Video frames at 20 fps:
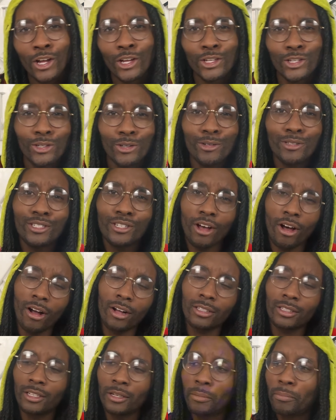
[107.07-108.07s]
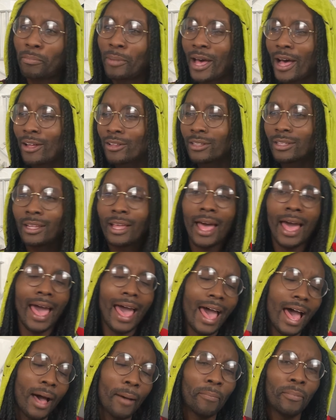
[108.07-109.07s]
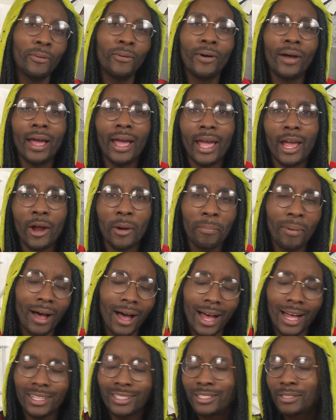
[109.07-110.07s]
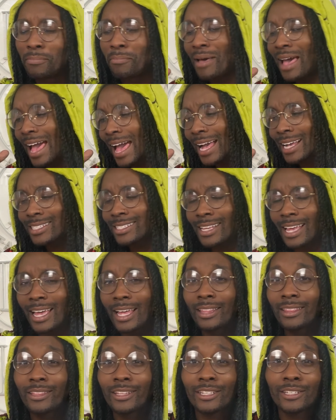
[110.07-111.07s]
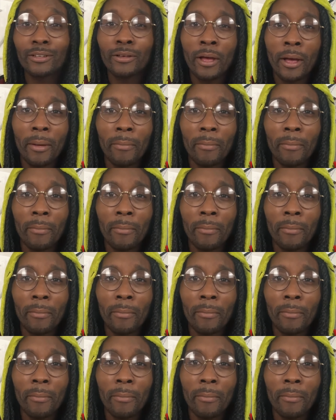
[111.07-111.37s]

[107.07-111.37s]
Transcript: you talked about the Apple AirPods Max and the